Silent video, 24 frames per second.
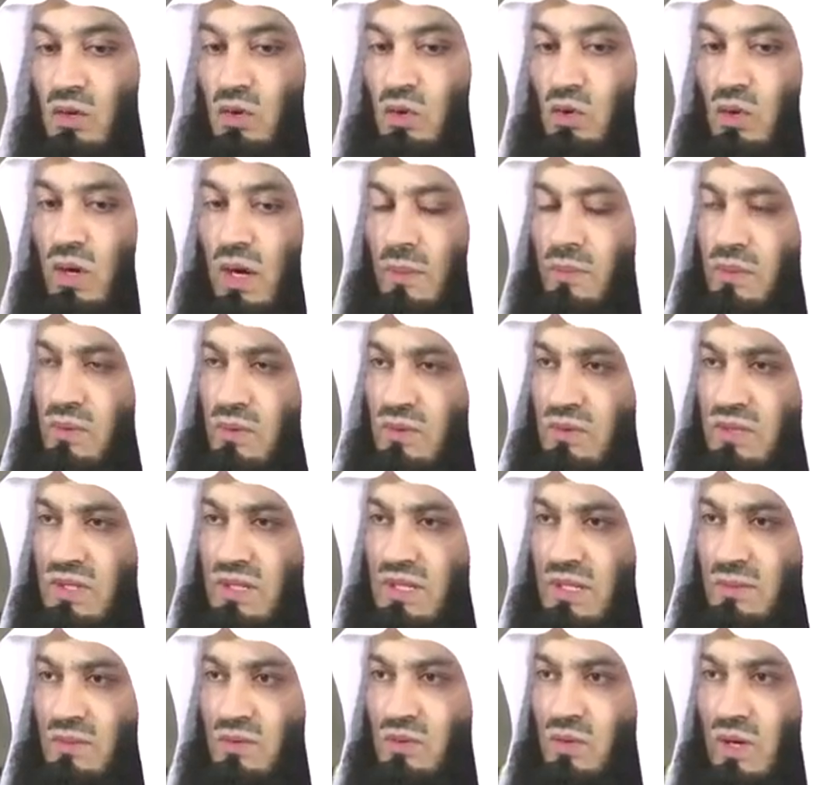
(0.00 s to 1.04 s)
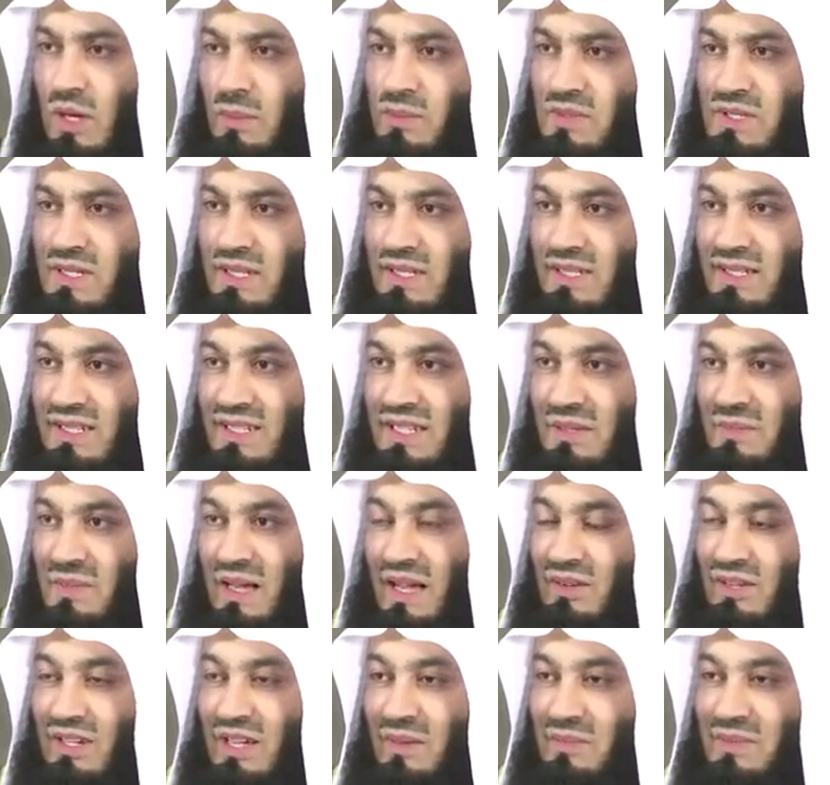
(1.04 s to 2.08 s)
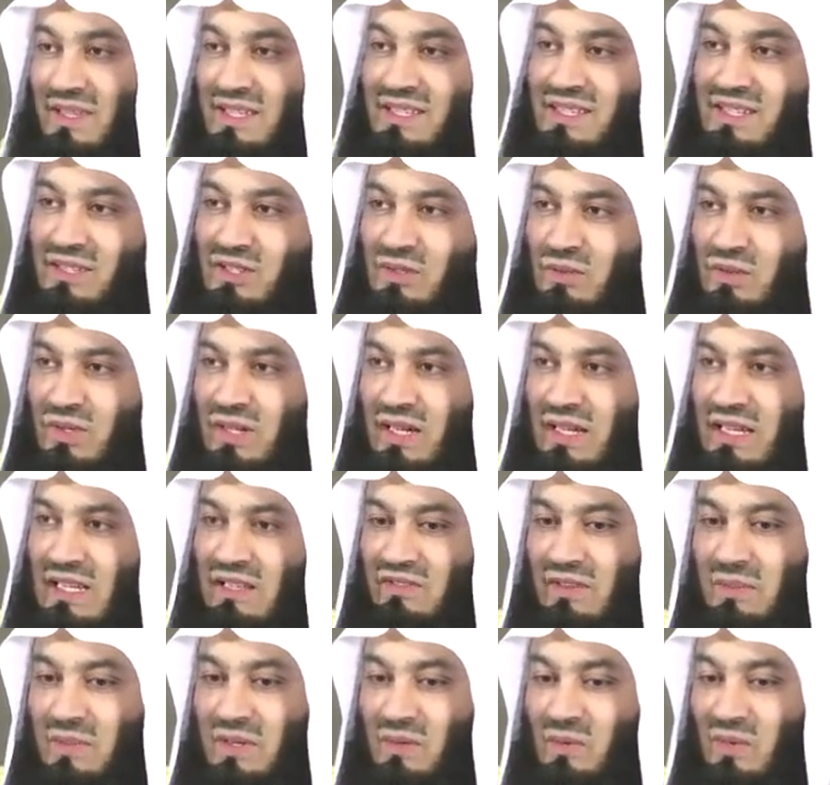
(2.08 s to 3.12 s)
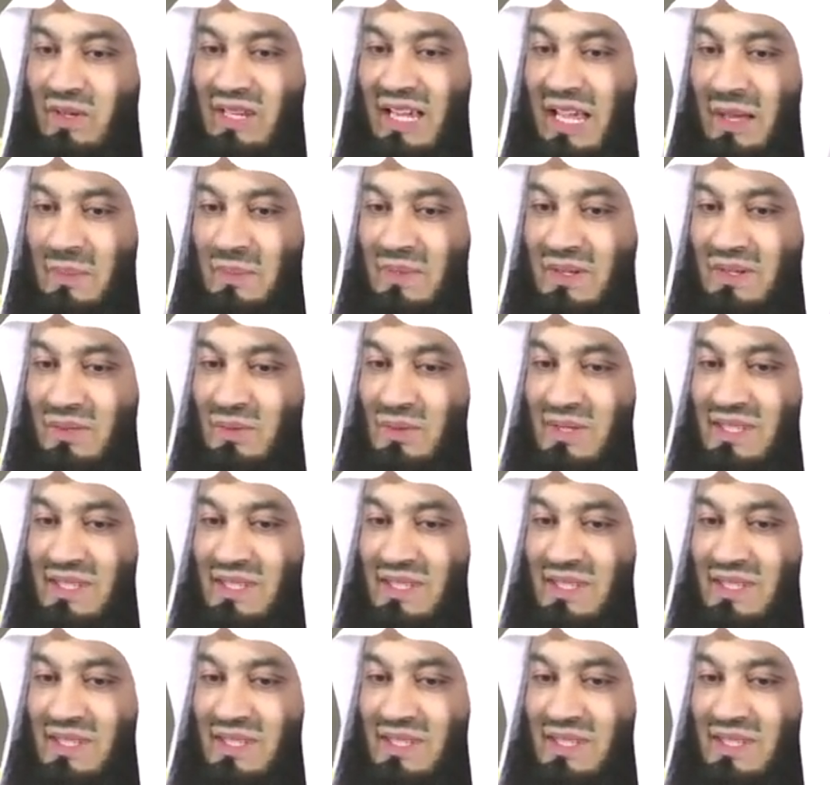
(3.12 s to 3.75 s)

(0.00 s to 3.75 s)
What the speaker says: who uprooted him, who upseated him, how come there's a new Khalifa? I mean, what happened?